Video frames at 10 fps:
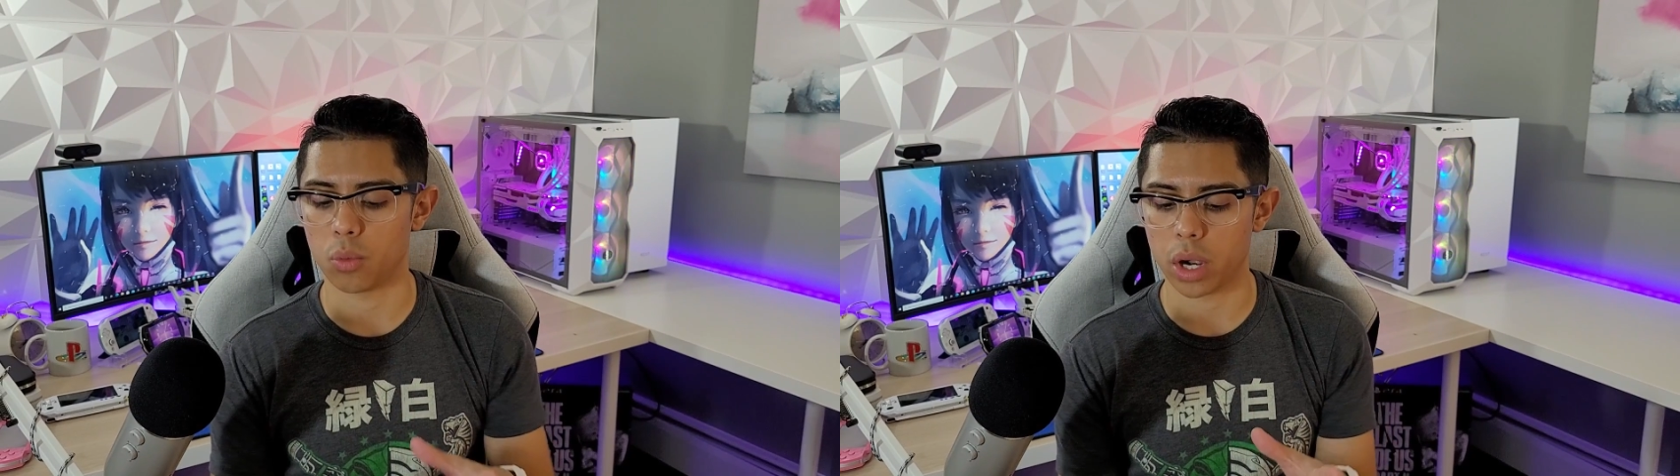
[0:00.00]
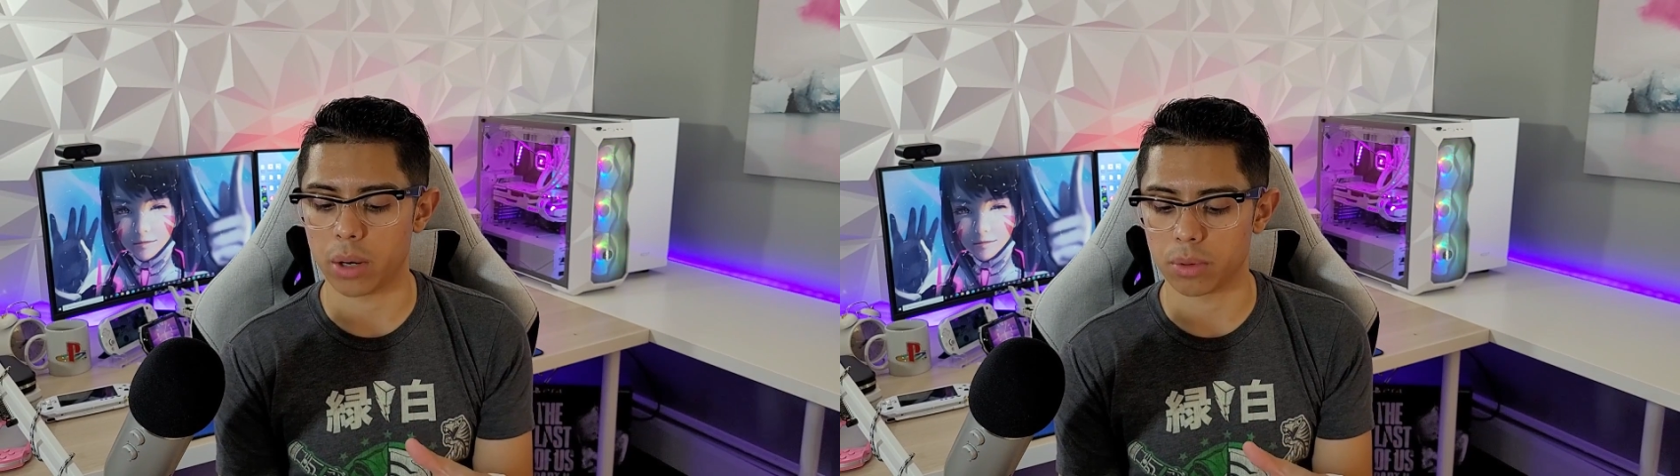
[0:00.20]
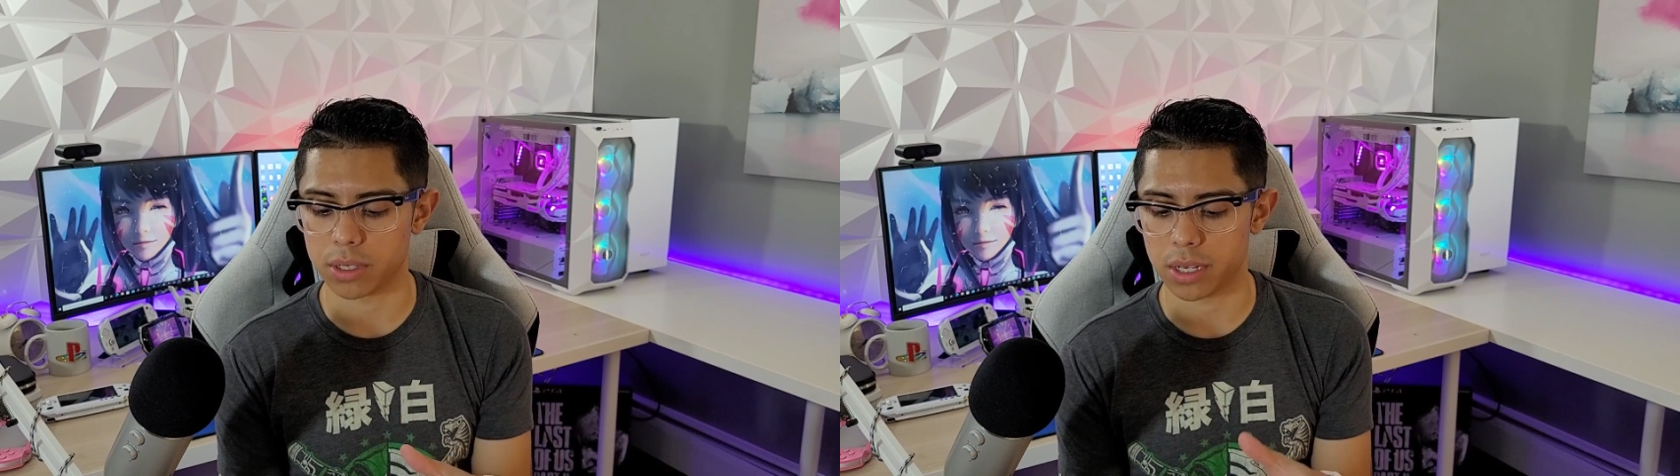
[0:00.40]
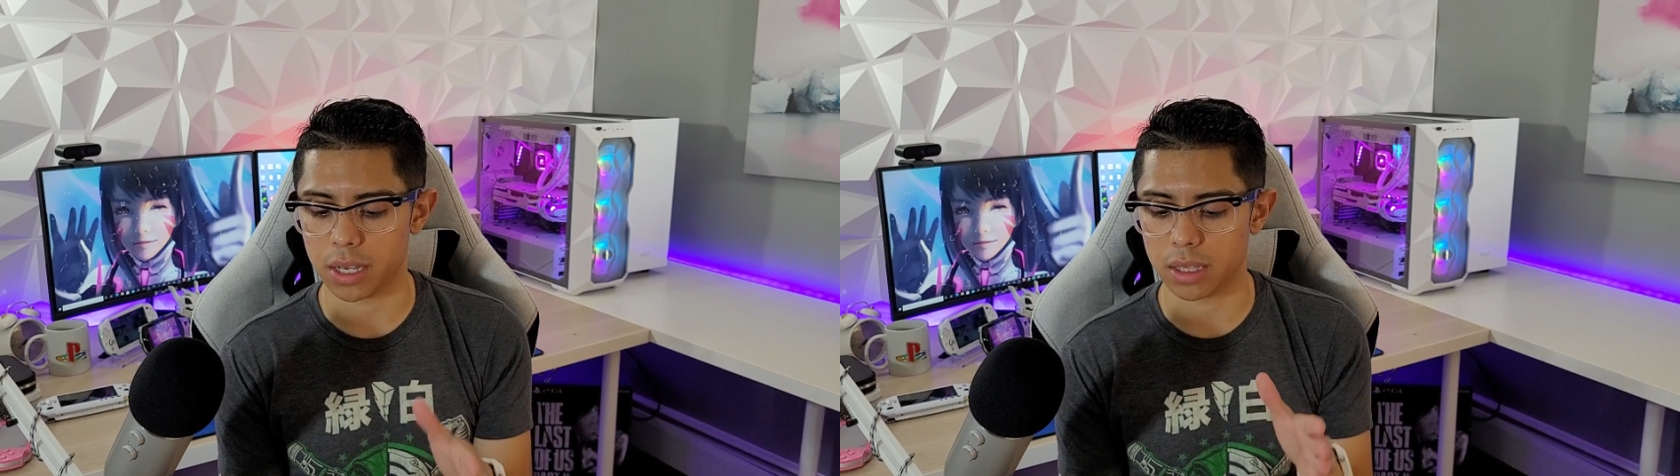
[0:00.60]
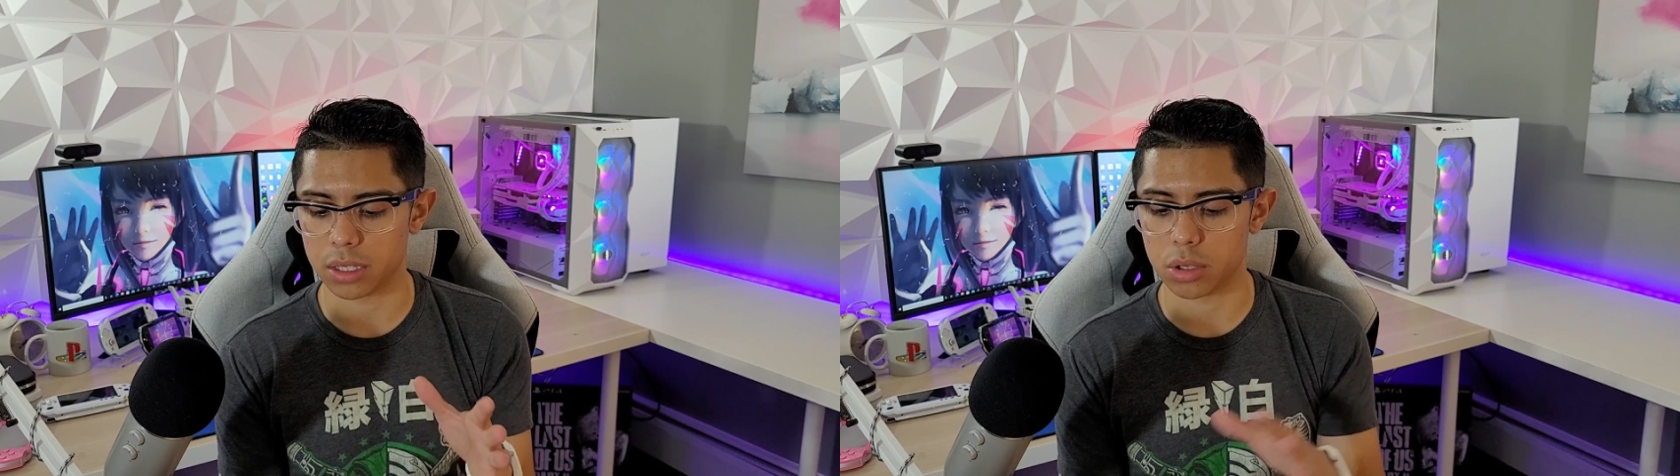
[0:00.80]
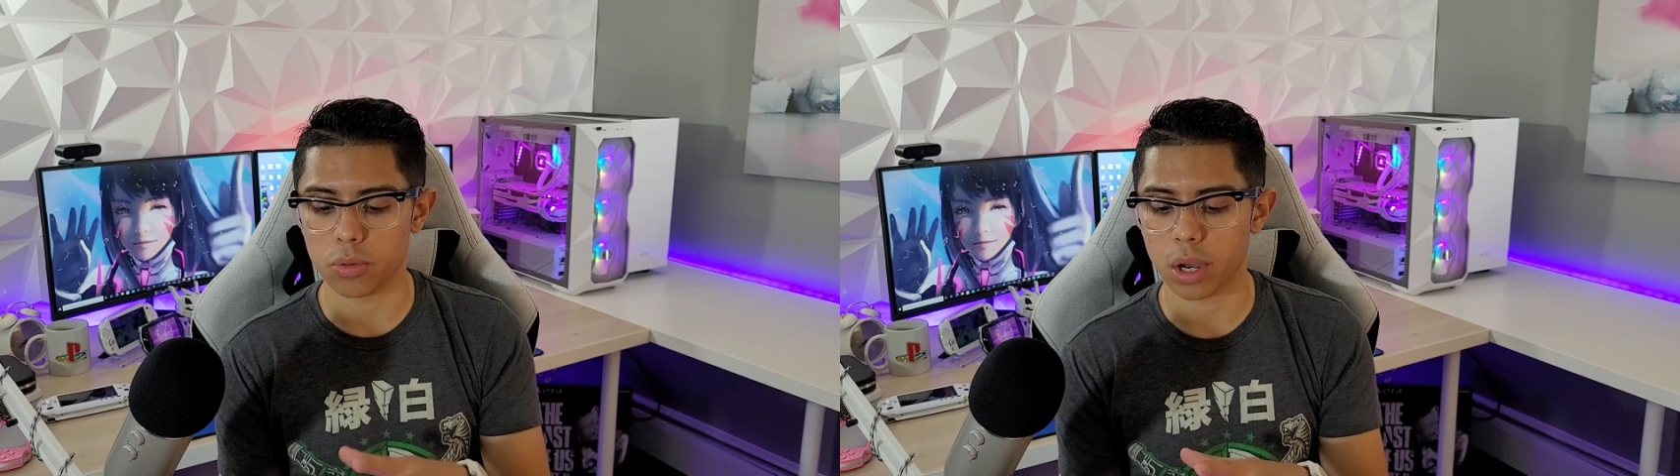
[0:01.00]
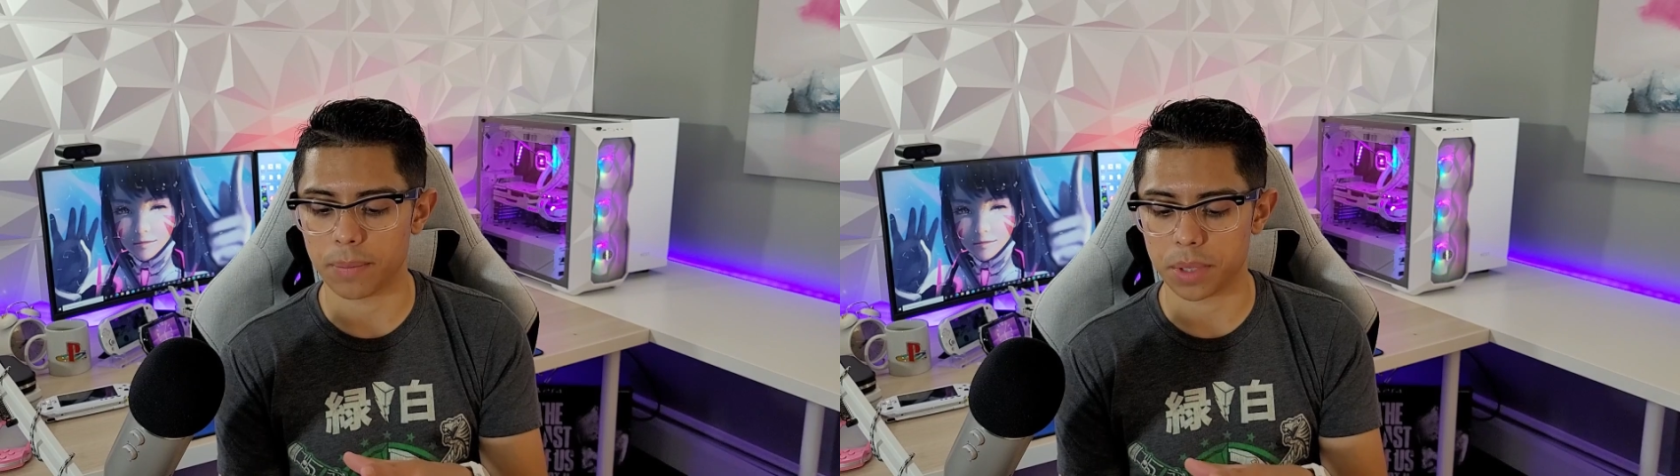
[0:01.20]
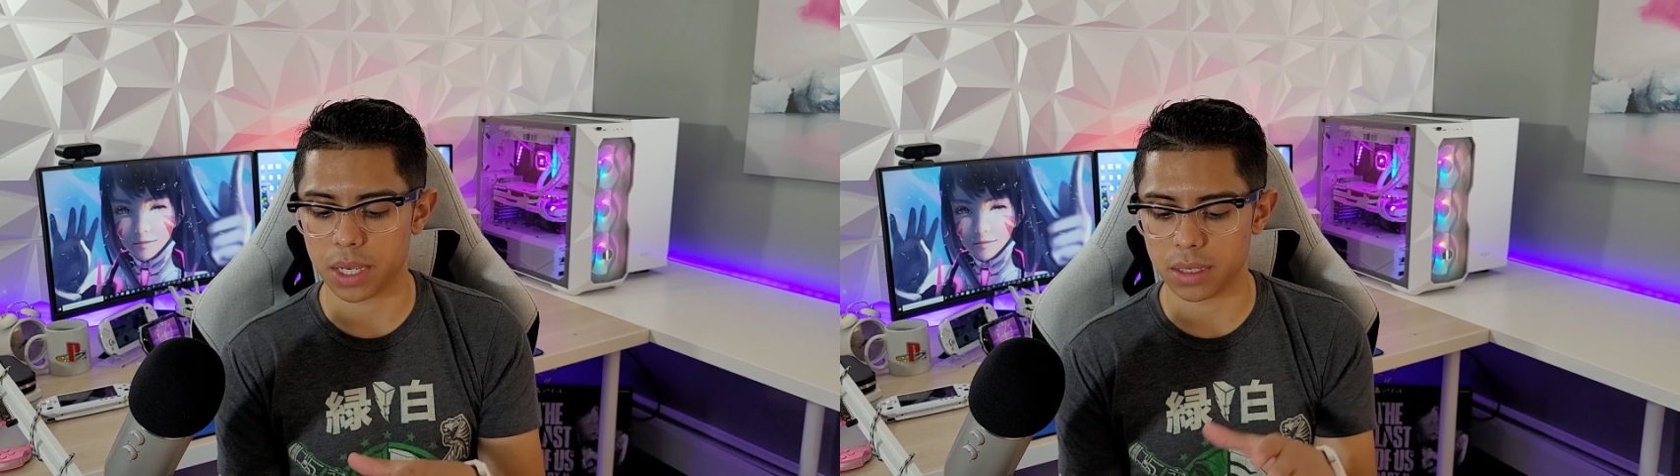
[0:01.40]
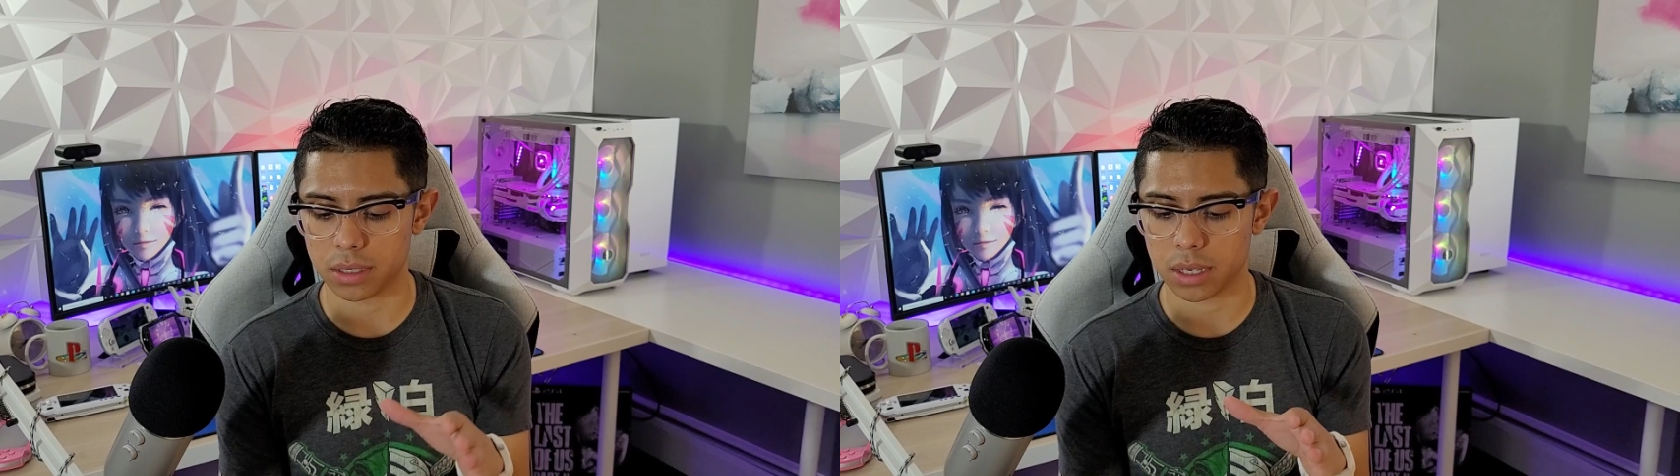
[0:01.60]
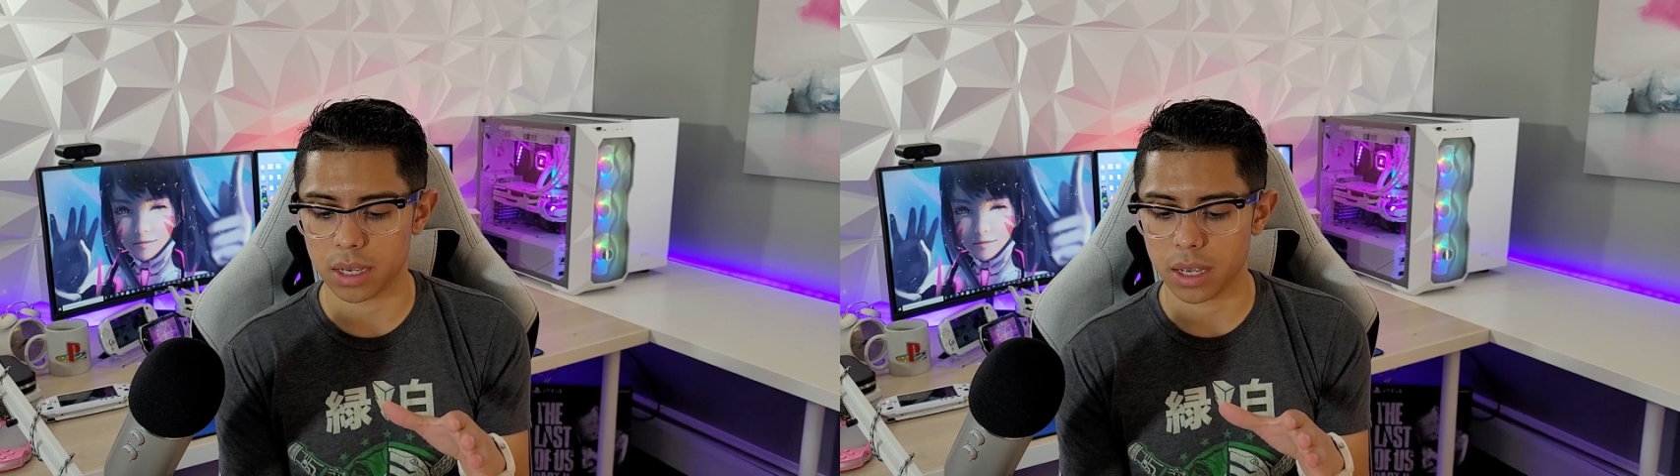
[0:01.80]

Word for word: why we're seeing this new update,